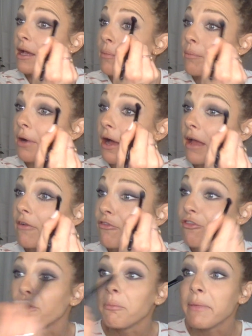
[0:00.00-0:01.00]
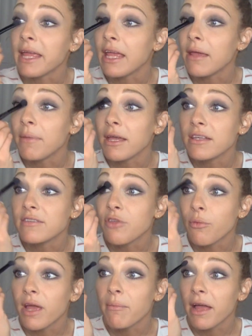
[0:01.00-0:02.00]
but for me, because of the
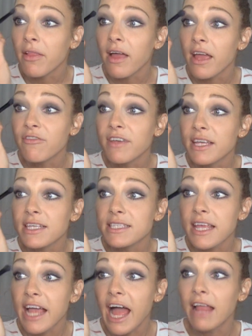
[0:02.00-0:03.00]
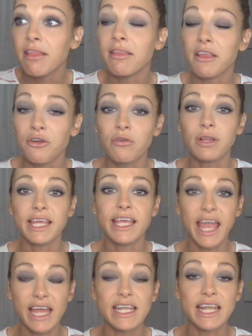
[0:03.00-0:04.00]
way my life is, like I literally
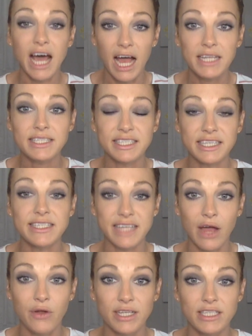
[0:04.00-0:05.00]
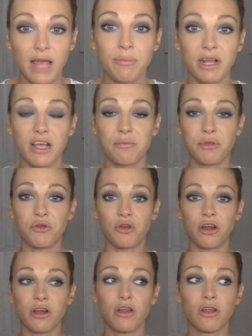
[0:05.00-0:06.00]
cannot sit down and type at a
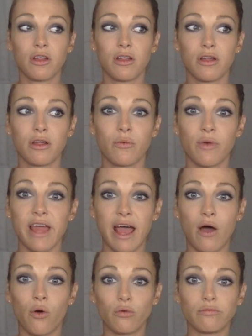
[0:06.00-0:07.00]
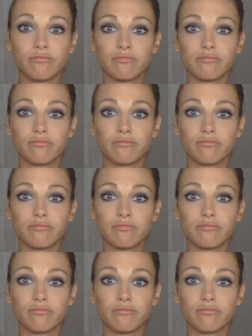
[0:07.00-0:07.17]
computer without